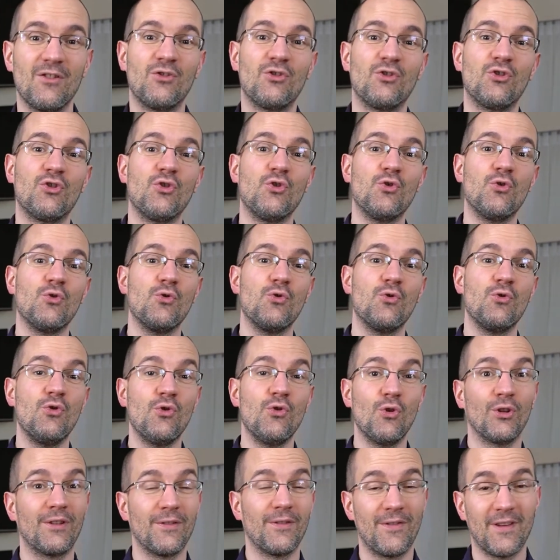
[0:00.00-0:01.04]
to
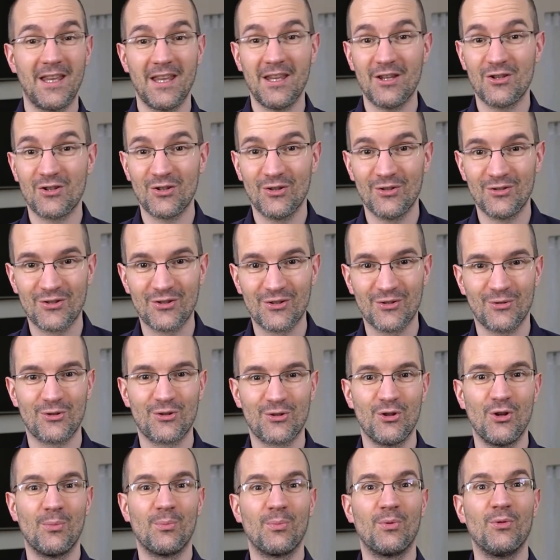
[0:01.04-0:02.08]
notification
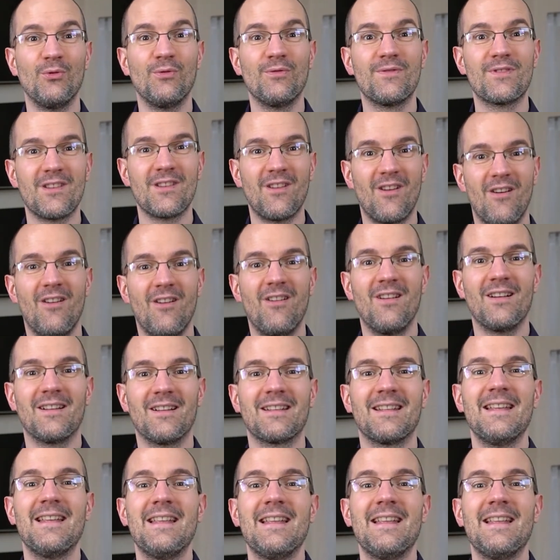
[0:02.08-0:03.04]
social proofs are